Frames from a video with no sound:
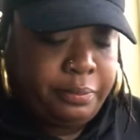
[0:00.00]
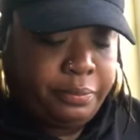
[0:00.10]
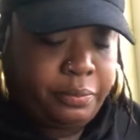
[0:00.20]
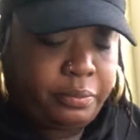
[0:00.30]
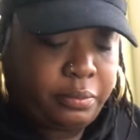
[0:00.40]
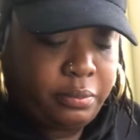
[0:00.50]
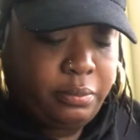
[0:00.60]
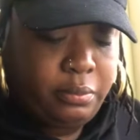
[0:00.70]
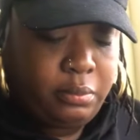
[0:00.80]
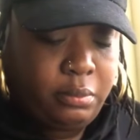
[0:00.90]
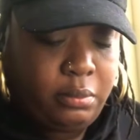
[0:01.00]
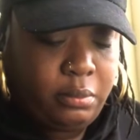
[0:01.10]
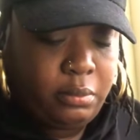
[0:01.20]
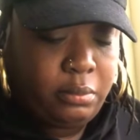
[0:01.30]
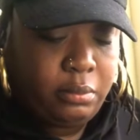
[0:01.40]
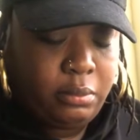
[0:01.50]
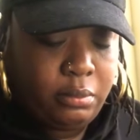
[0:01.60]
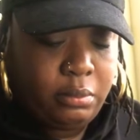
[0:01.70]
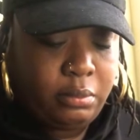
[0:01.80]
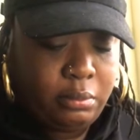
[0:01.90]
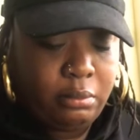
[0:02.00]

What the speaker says: [no speech]